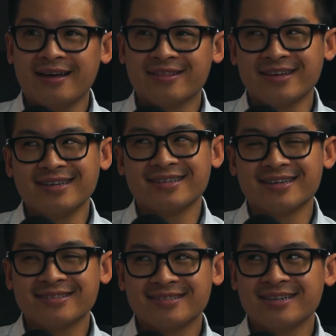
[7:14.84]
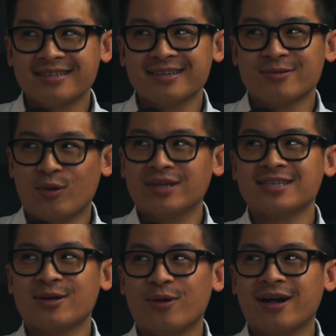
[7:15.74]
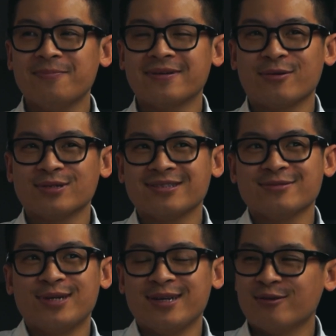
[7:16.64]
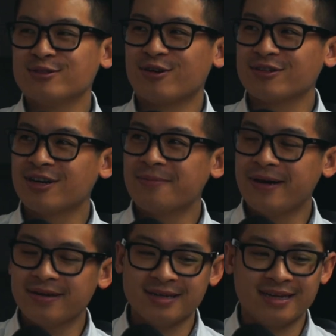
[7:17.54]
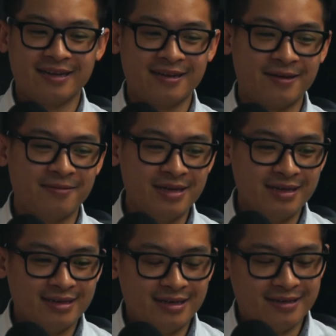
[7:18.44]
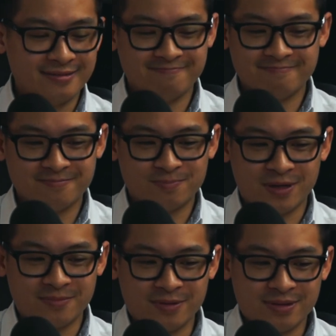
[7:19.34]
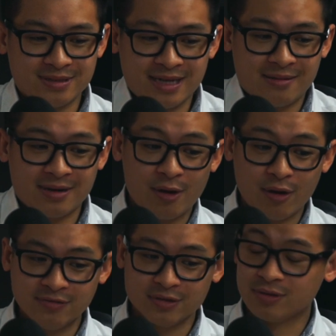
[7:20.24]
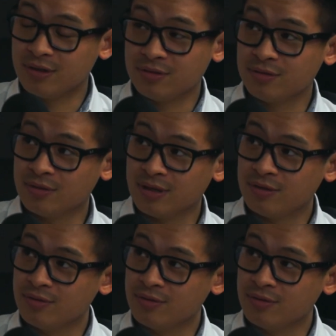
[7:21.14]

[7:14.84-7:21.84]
think I did it once in a while, but there was really no structure about it. But yeah, how often should I do